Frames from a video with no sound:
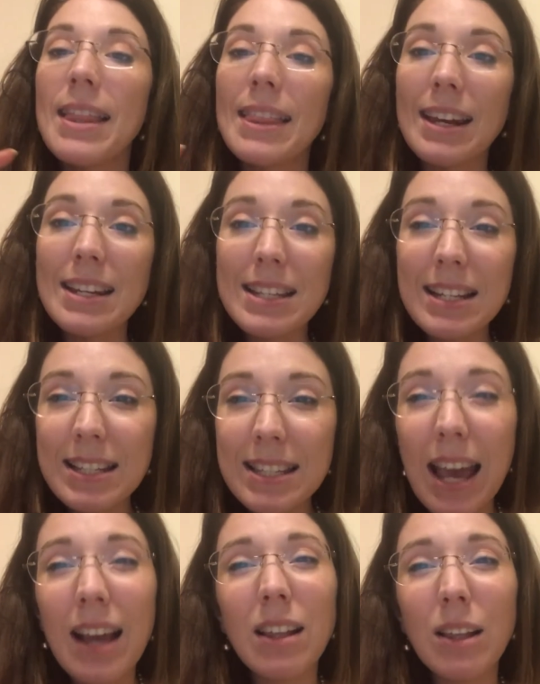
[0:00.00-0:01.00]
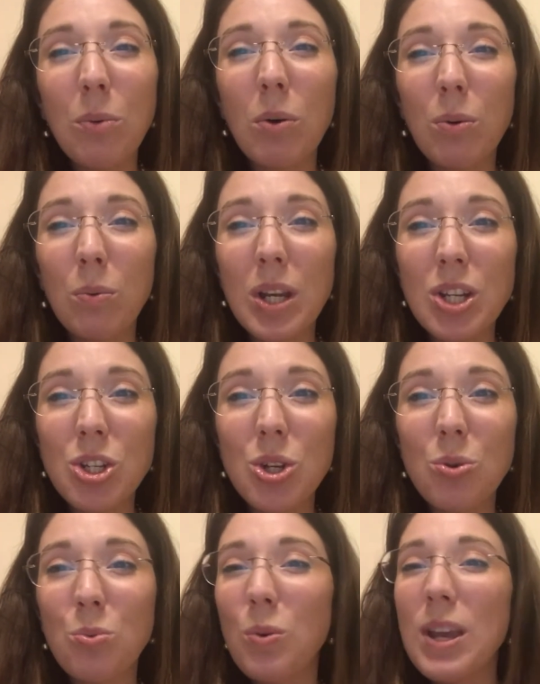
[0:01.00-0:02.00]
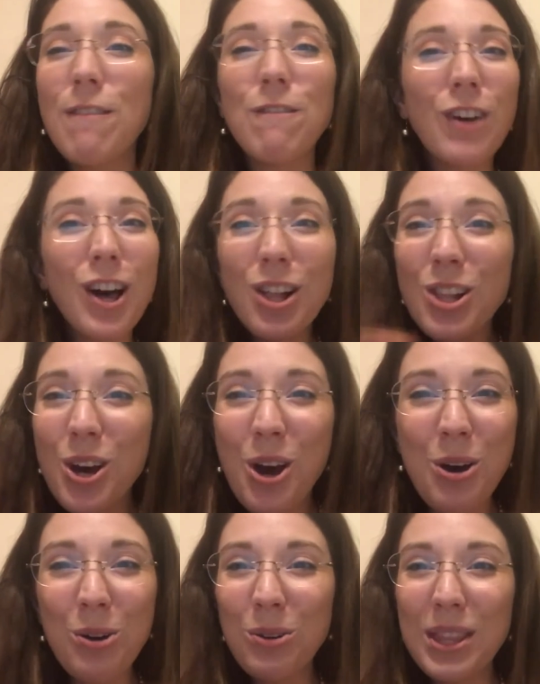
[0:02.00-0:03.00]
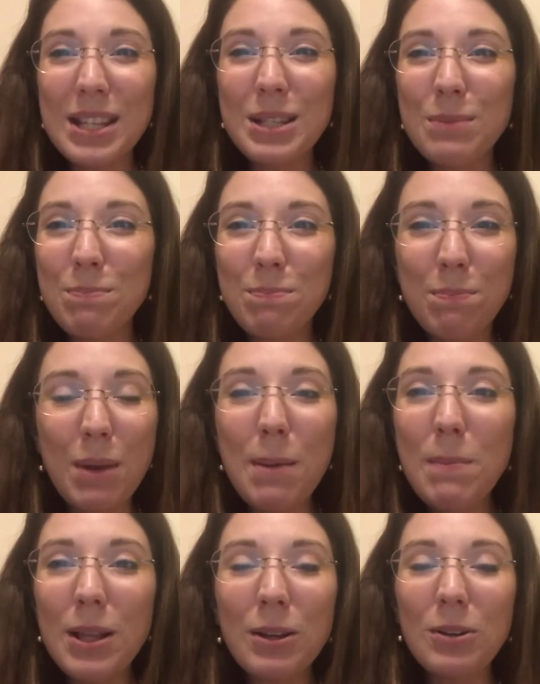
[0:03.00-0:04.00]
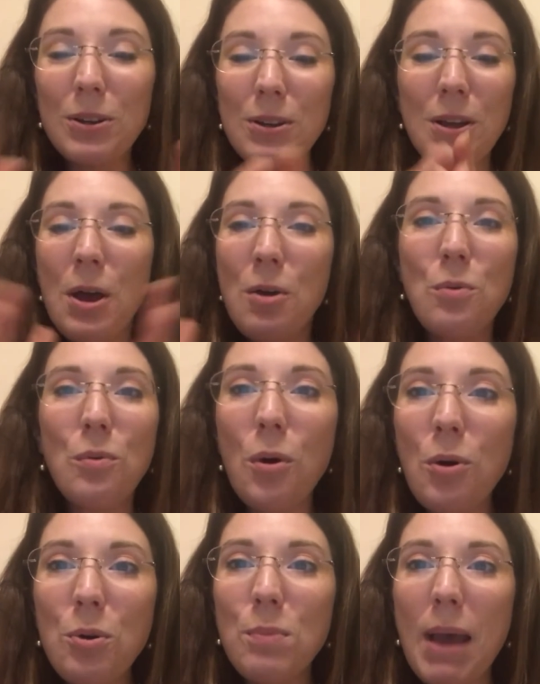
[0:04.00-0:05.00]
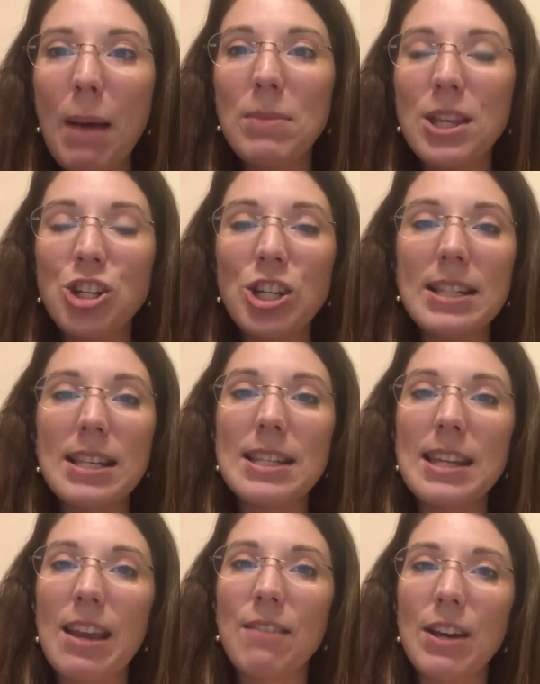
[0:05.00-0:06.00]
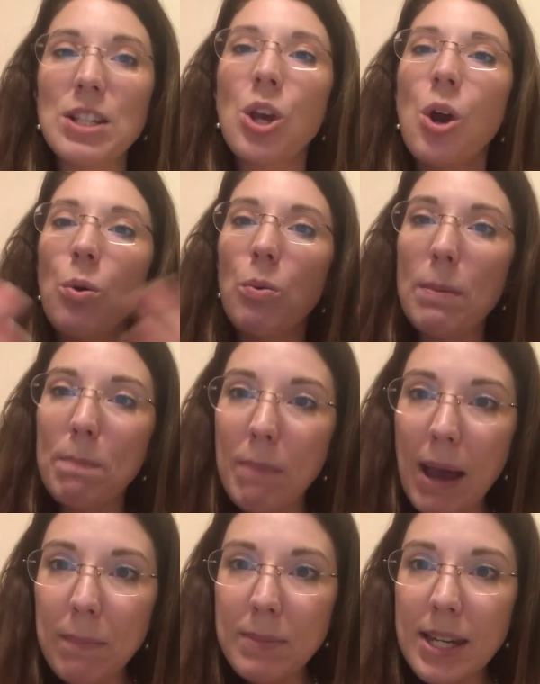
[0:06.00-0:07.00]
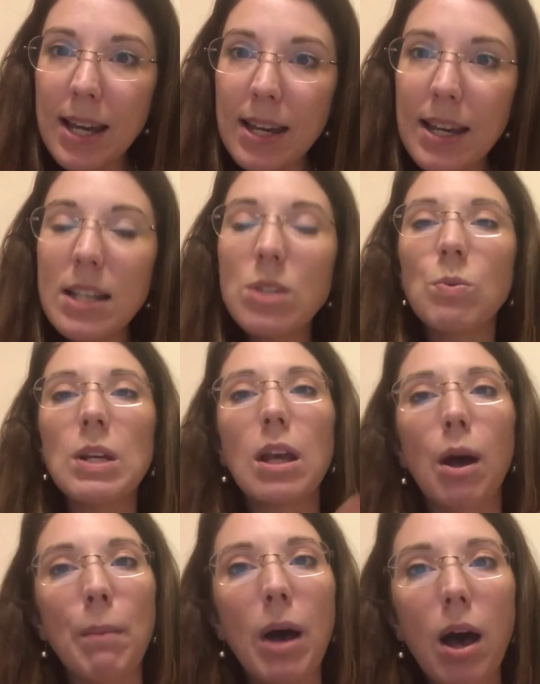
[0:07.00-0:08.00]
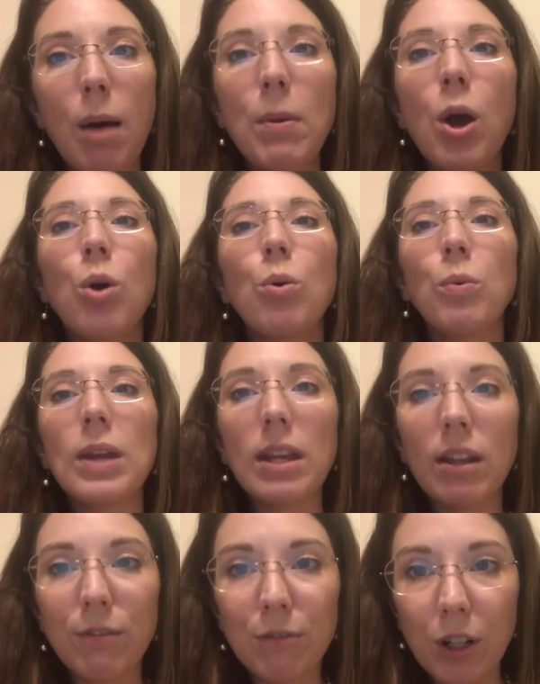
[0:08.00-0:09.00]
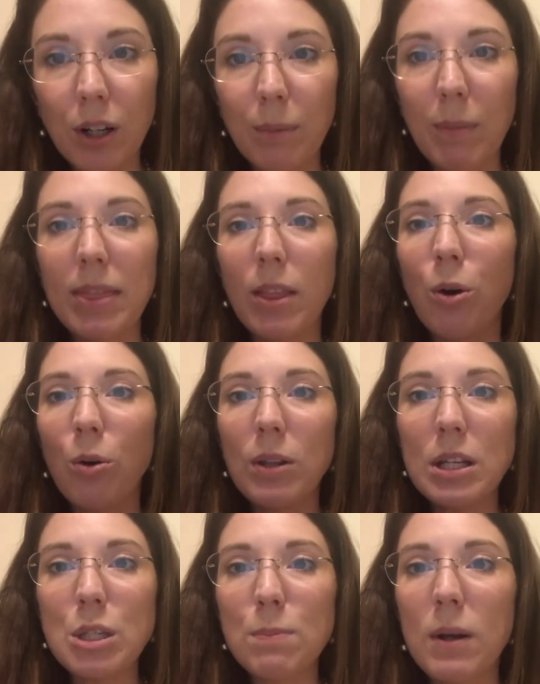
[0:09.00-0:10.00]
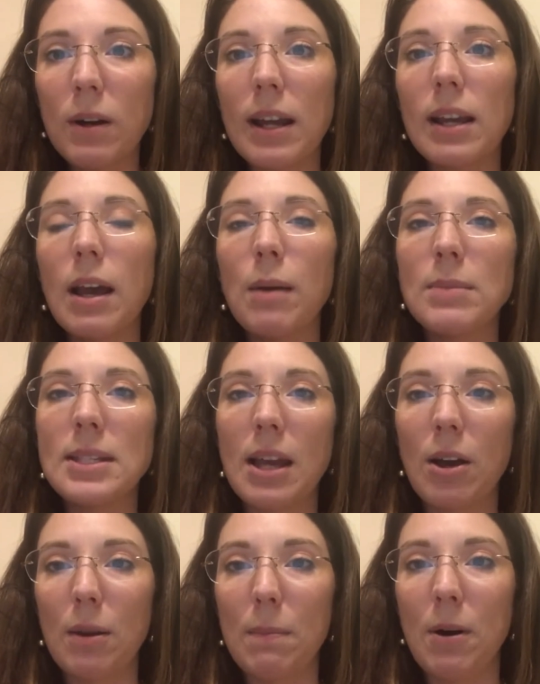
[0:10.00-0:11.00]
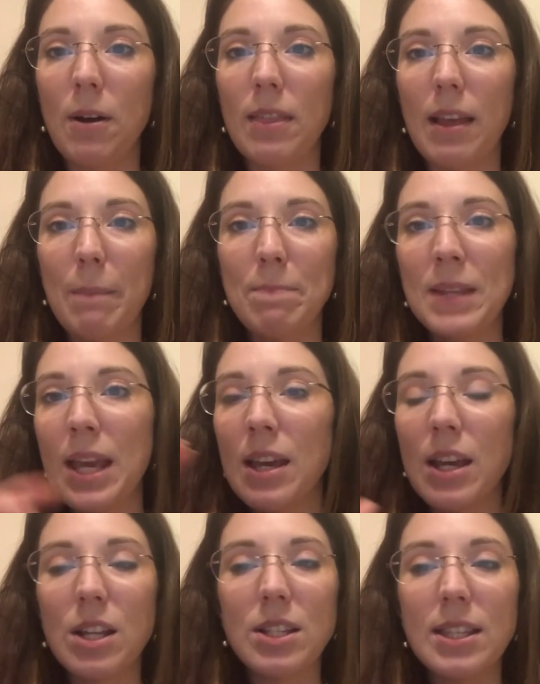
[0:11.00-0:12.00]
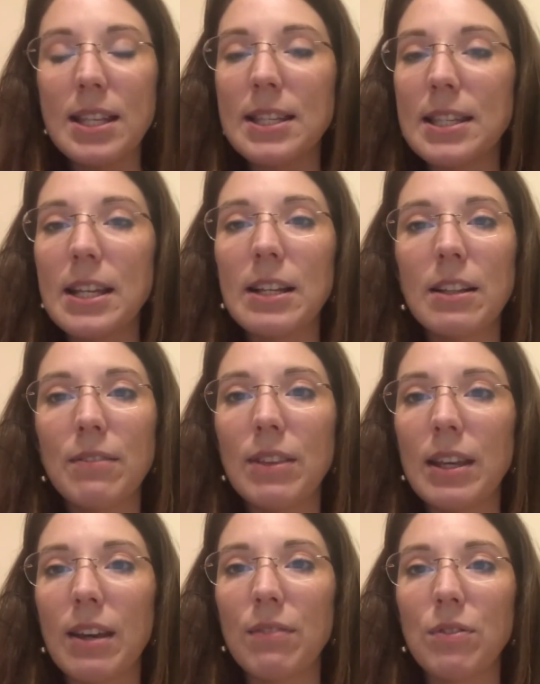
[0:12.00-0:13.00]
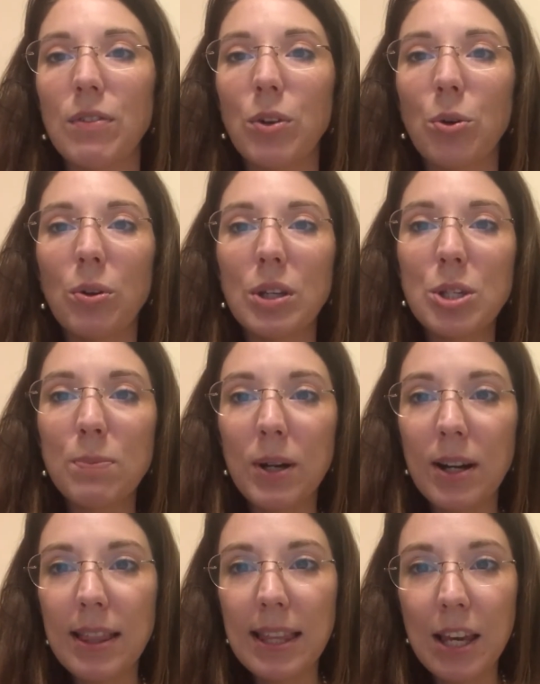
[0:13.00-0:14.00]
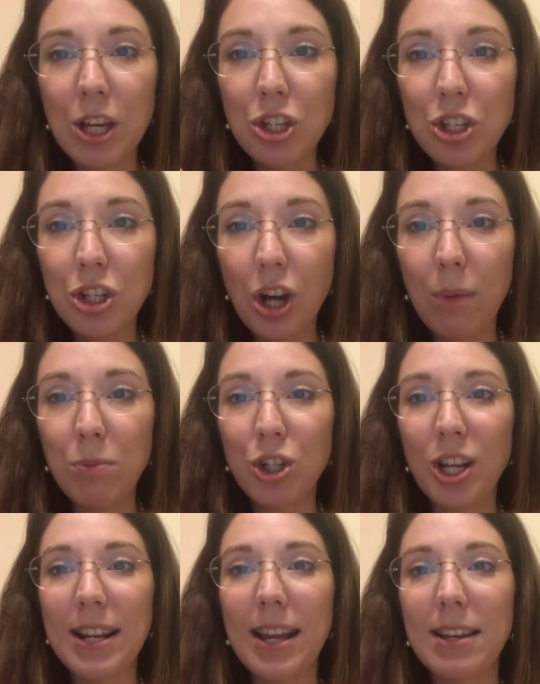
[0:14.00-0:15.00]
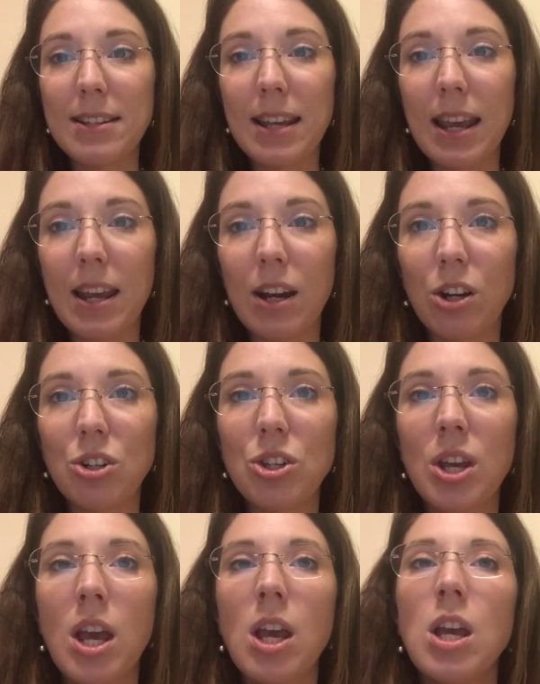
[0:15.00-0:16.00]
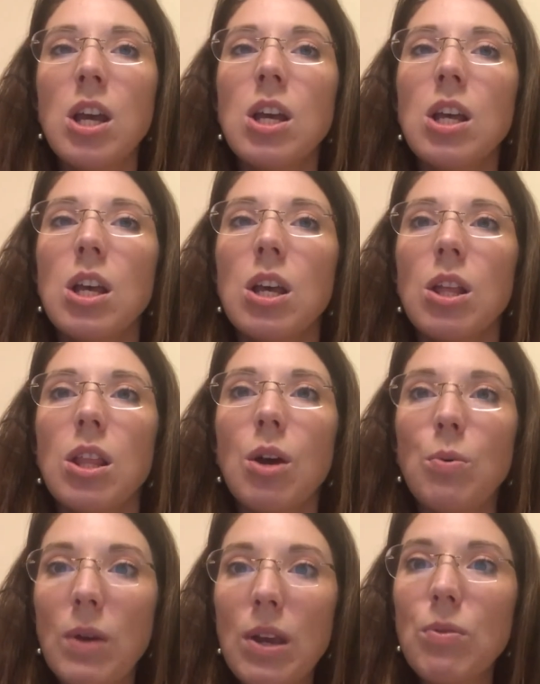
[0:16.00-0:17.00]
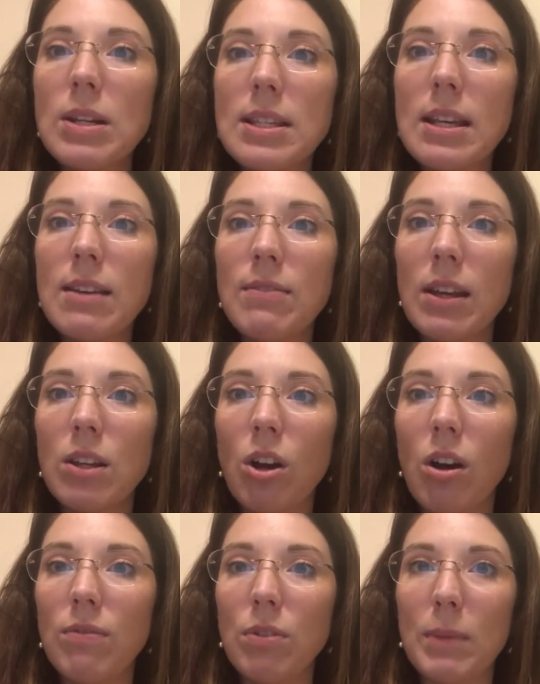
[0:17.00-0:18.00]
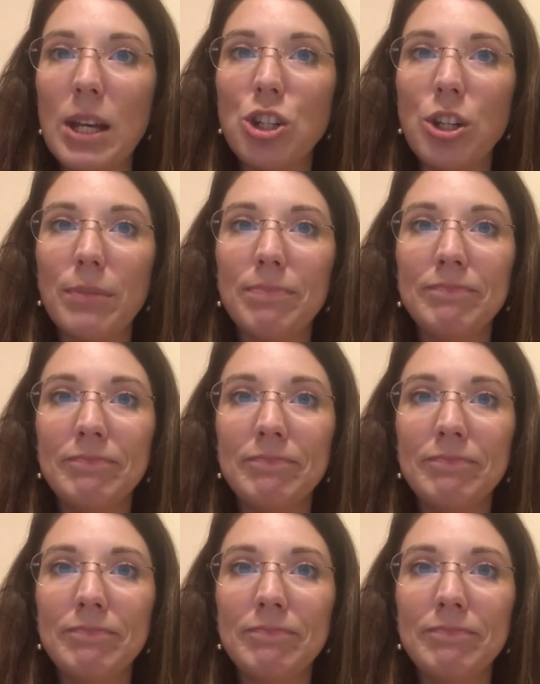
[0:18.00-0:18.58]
That is exactly what we do. We follow this biblical roadmap that Jesus gave us. We baptize, we come up, we confirm. The Holy Spirit comes down upon them. It's the seal of the gift of the Holy Spirit, the adoption as heirs that we receive in confirmation.